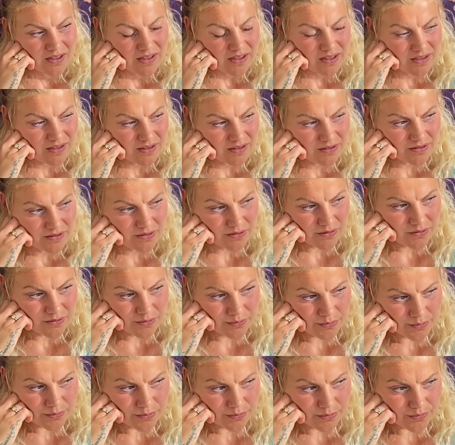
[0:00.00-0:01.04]

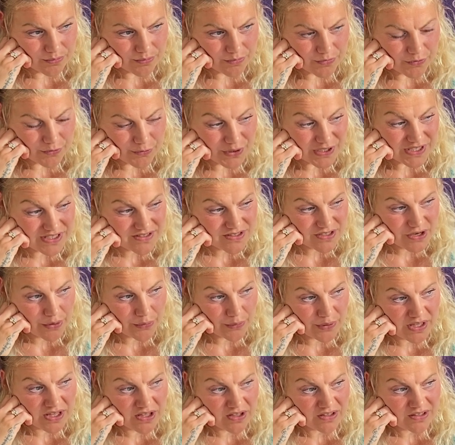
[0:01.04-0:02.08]
What is
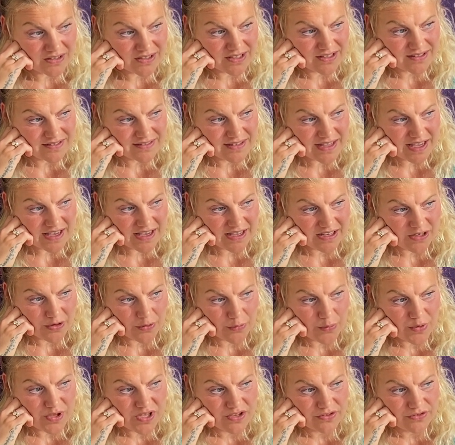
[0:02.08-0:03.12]
going on is
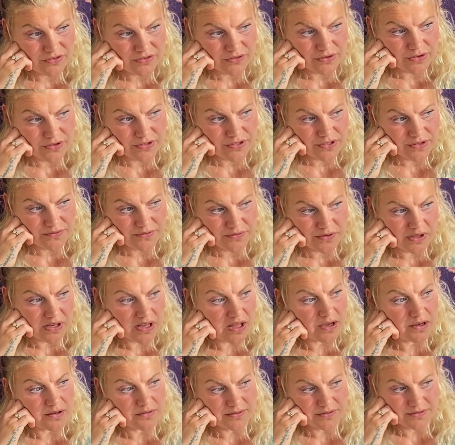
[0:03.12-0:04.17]
that we are searching for
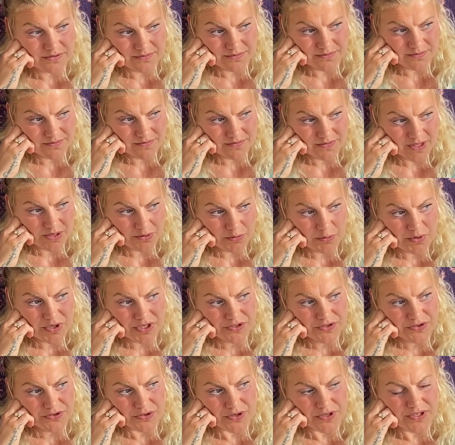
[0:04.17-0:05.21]
love. We are
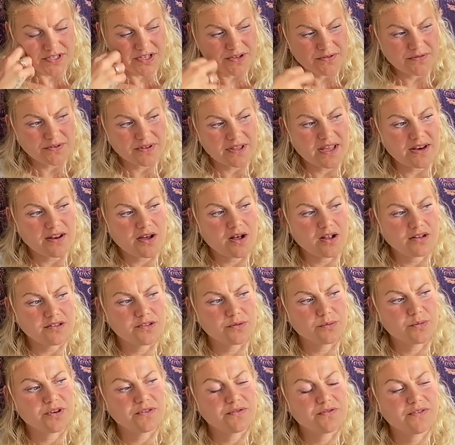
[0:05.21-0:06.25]
searching for that
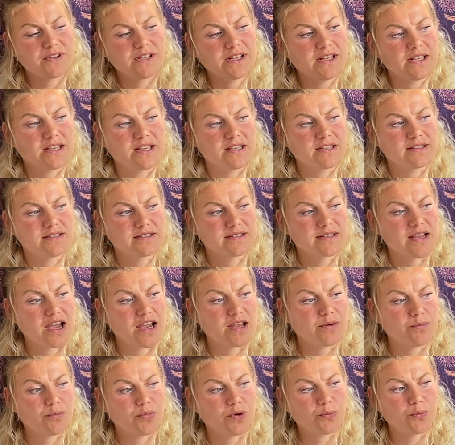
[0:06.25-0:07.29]
ultimate feeling
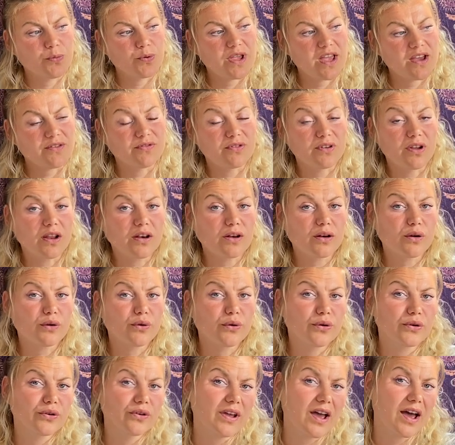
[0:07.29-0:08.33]
inside, but we have not
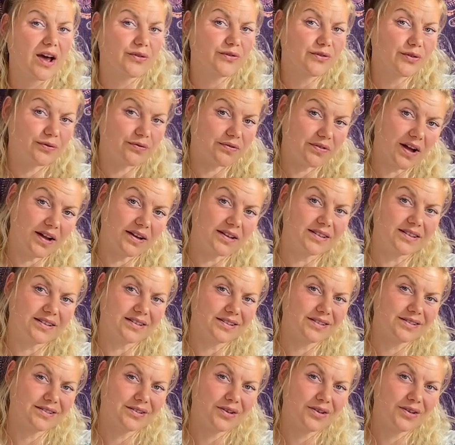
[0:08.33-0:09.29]
learned how to find it.